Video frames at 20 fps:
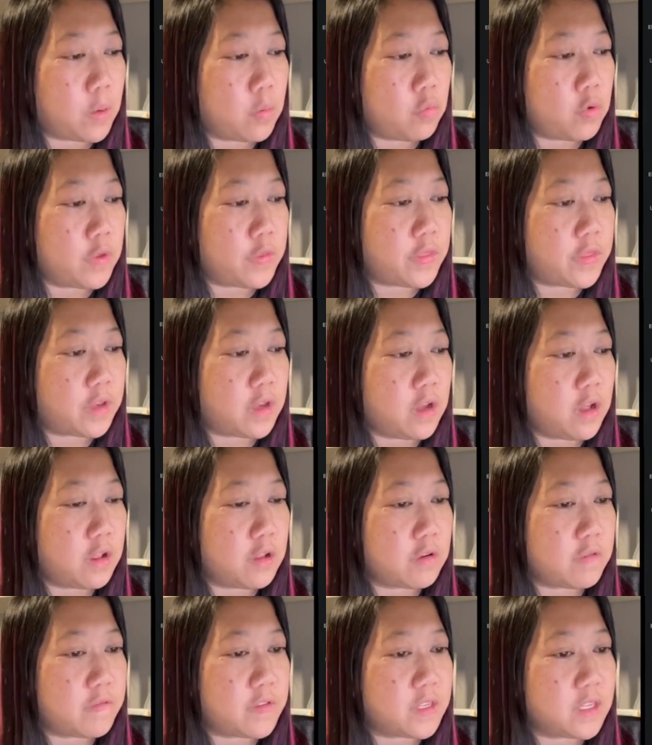what the
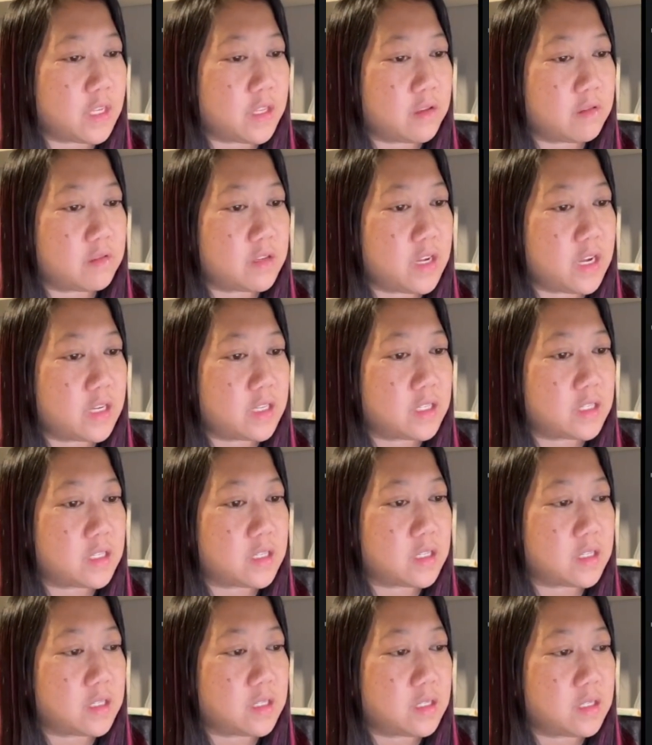color of this other text
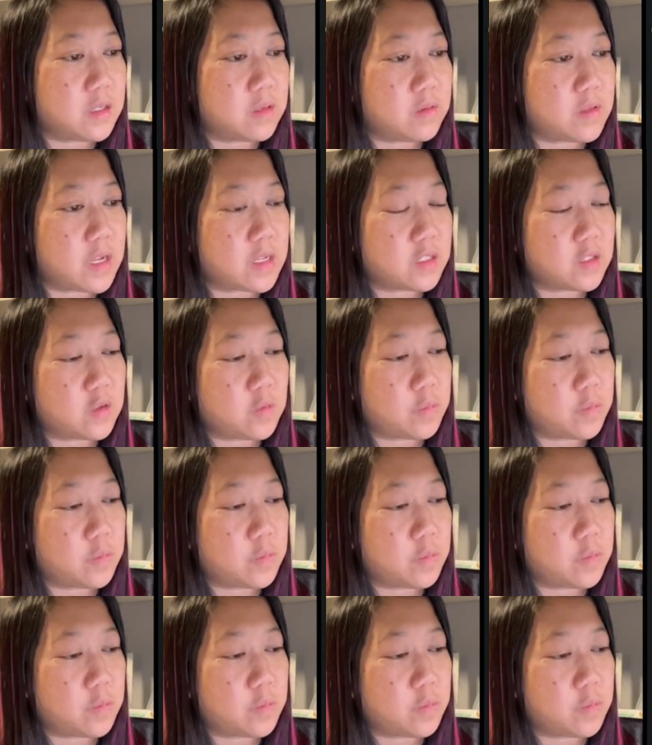is, so that's super